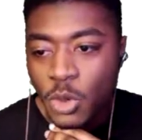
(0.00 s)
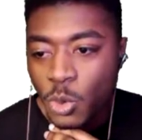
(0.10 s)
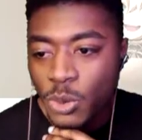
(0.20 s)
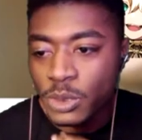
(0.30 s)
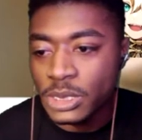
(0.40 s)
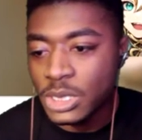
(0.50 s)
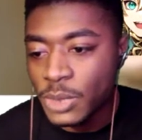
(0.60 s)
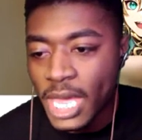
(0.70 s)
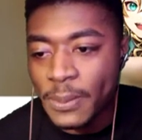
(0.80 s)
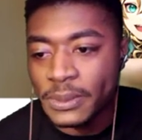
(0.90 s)
We will see
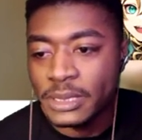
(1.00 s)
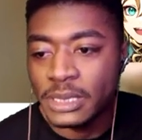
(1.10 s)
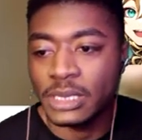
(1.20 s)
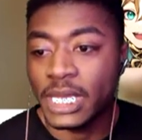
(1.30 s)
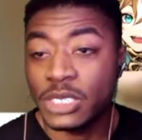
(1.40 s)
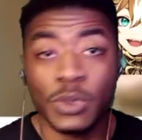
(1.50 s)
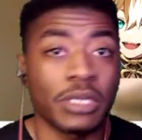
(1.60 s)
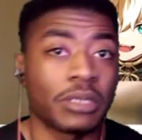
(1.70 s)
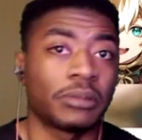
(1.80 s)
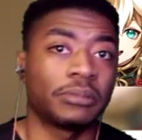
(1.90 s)
what happens next week.
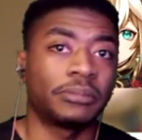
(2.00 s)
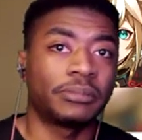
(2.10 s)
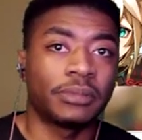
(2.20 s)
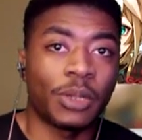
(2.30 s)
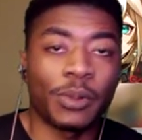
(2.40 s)
And